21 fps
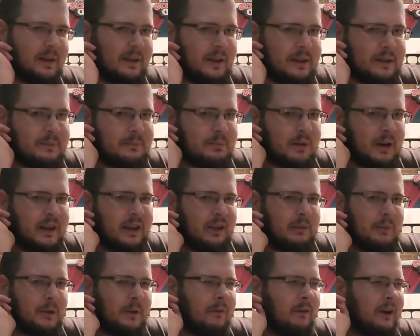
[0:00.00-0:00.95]
That's probably not
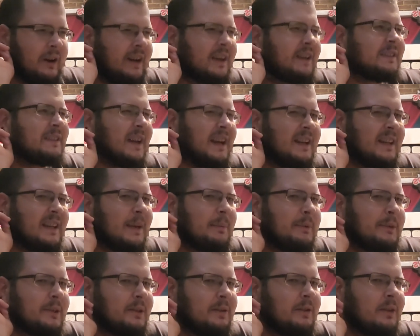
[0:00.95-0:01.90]
going to be a very exciting
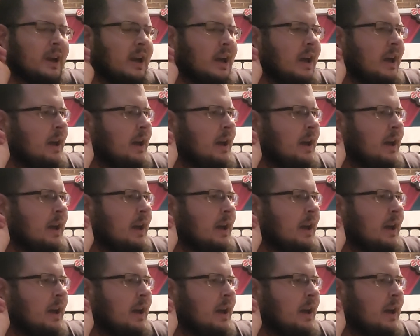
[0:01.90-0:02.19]
episode.